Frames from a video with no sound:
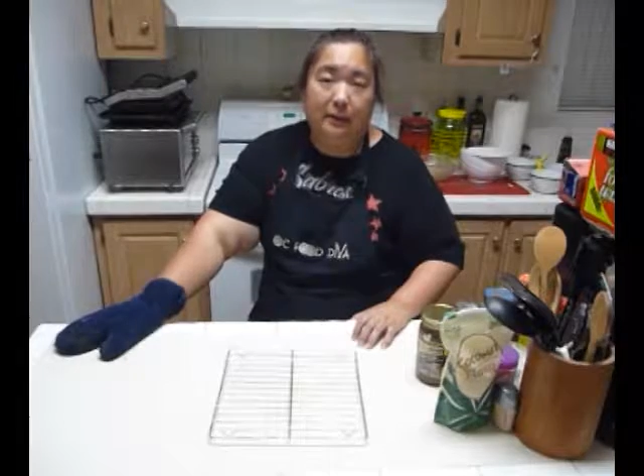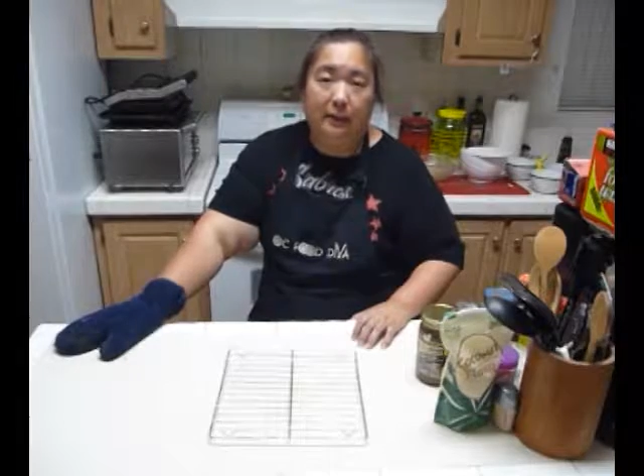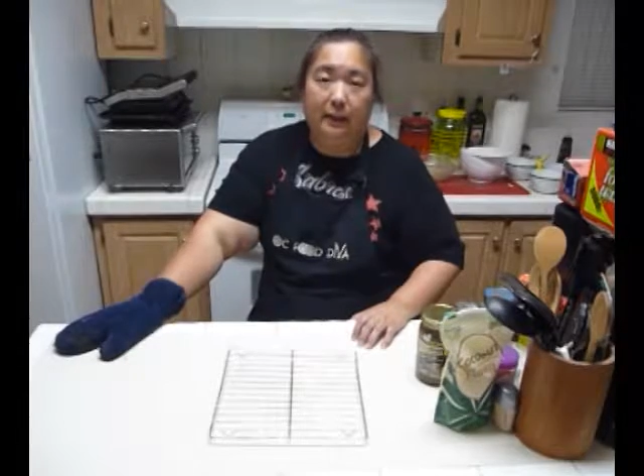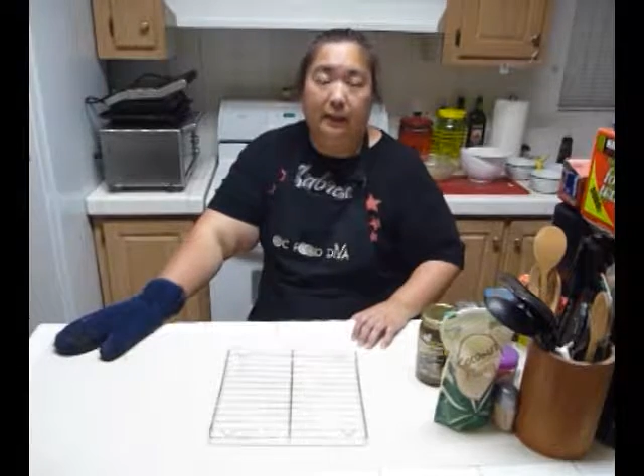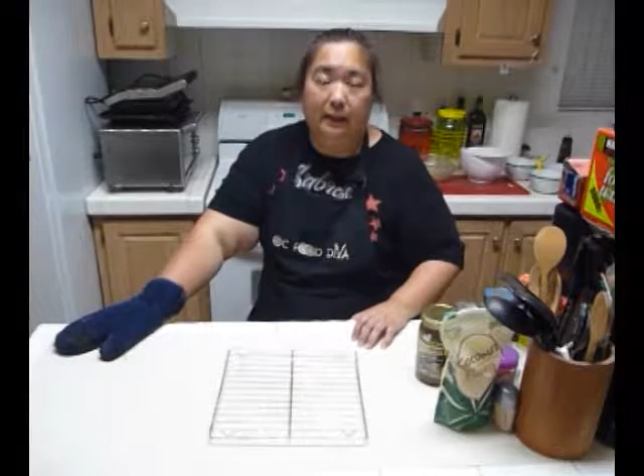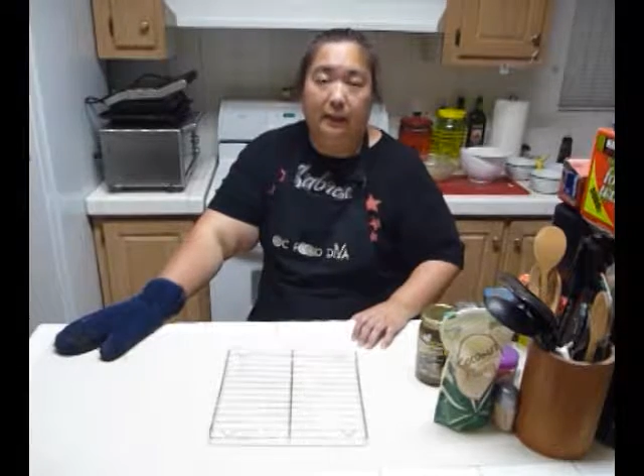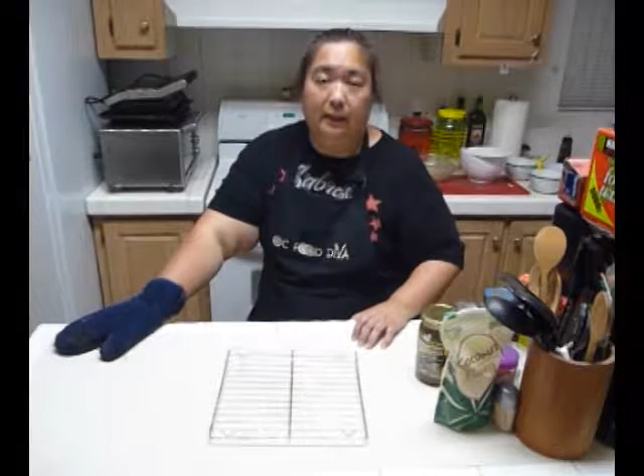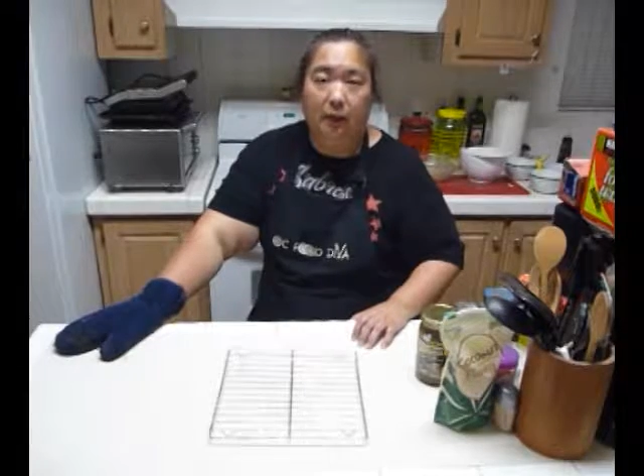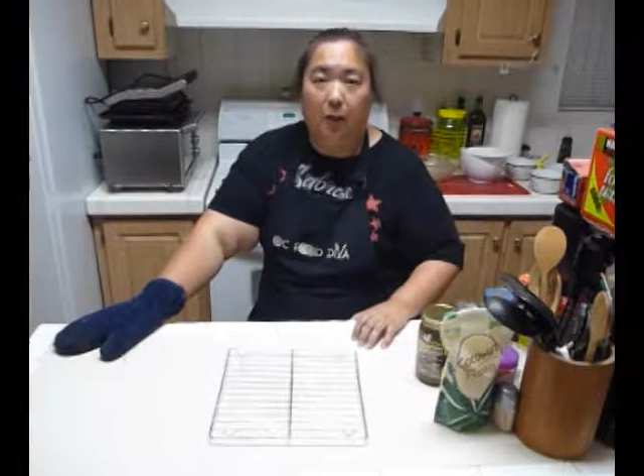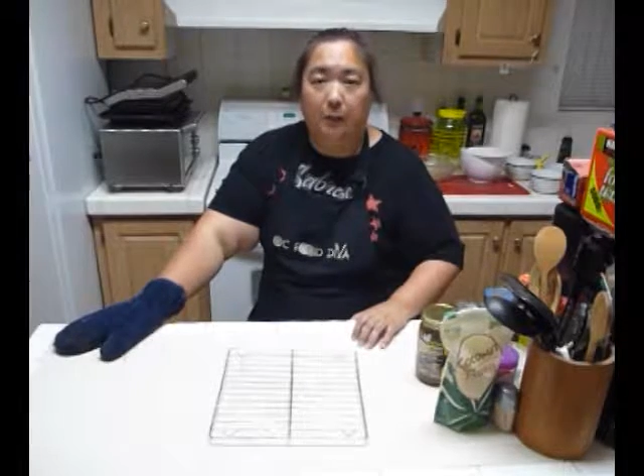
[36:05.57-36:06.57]
to get the
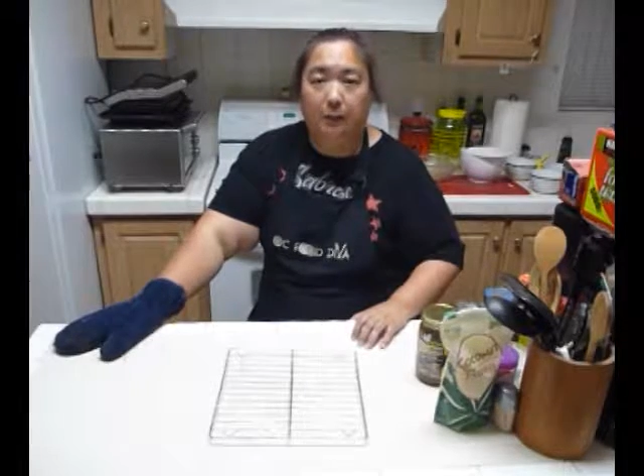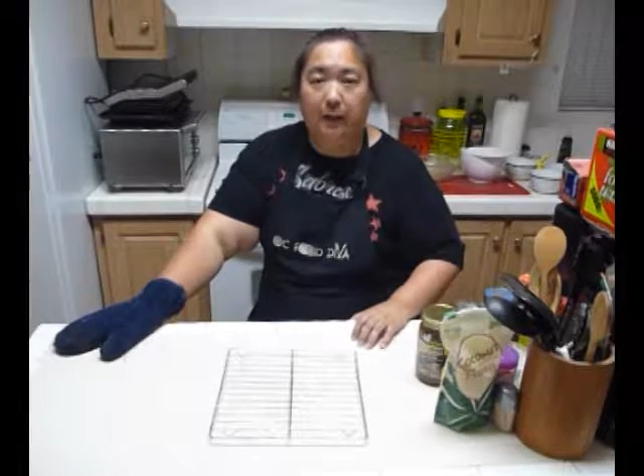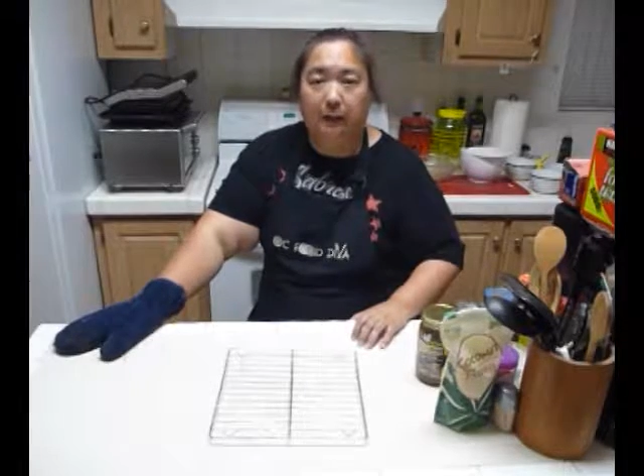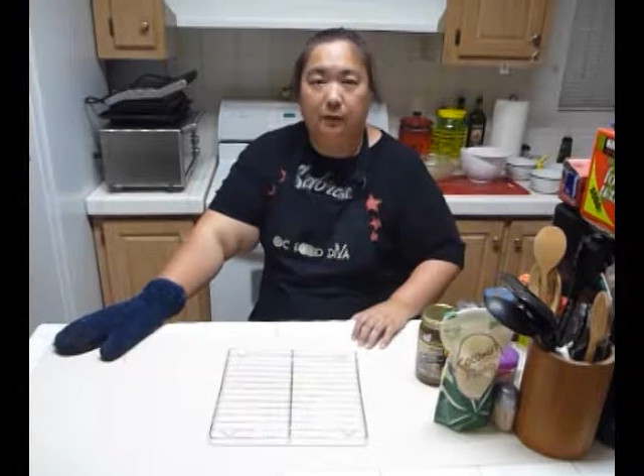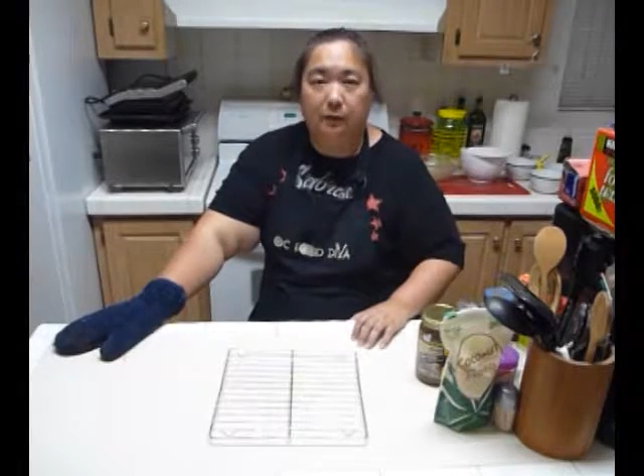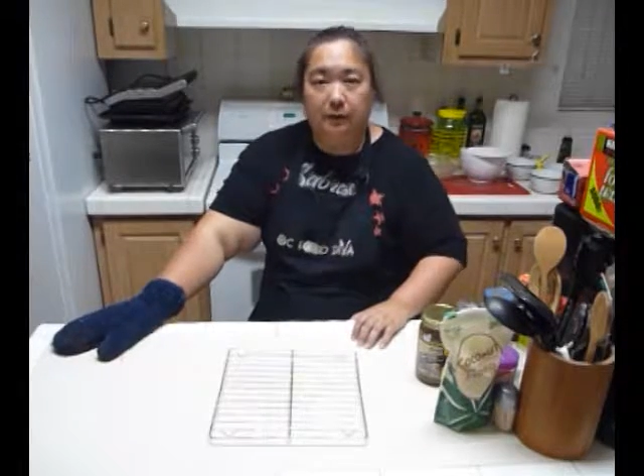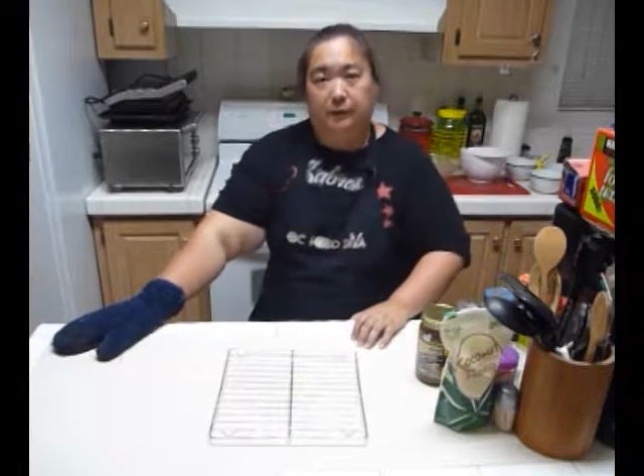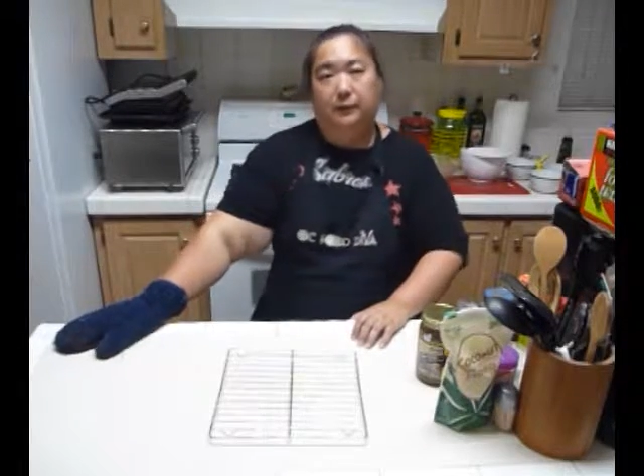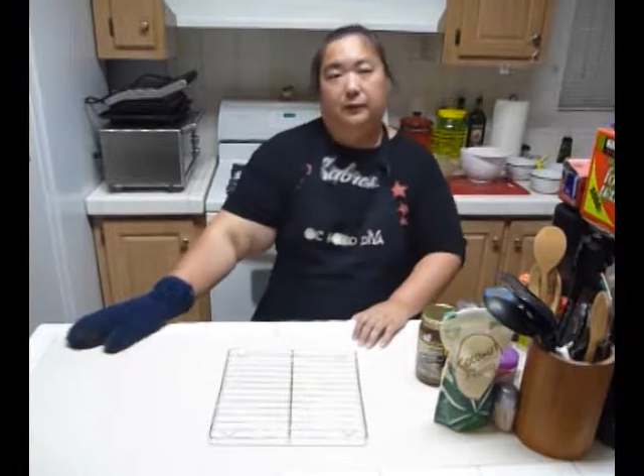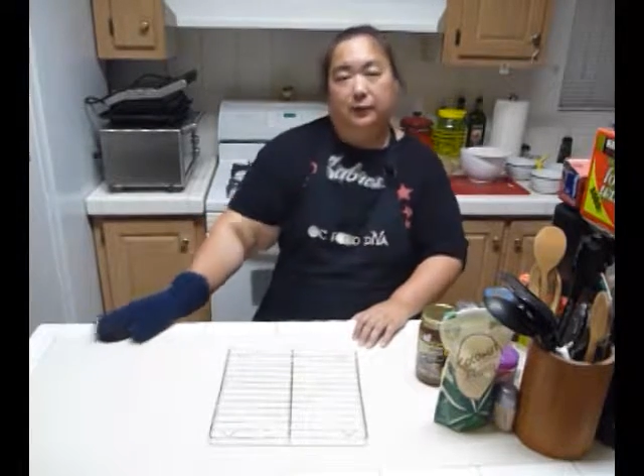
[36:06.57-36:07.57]
tops browned.
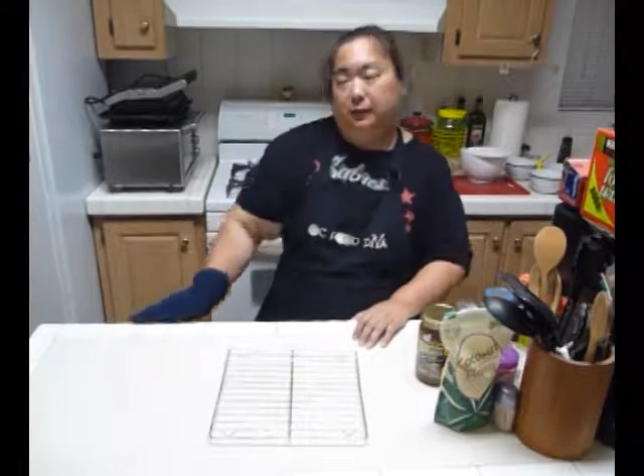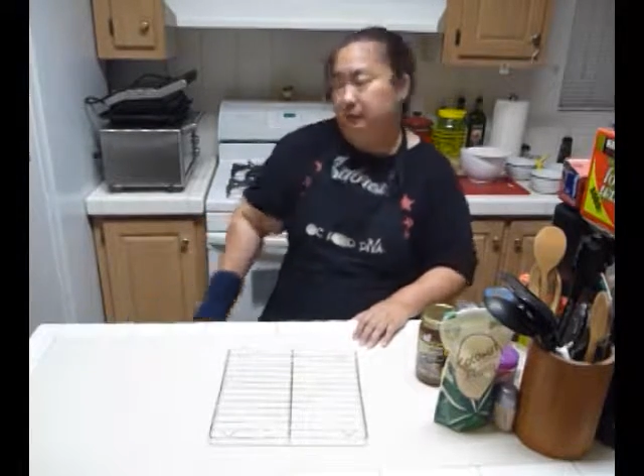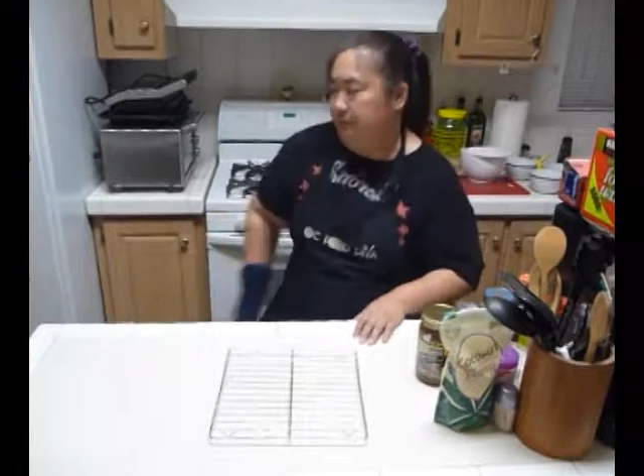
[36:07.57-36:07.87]
So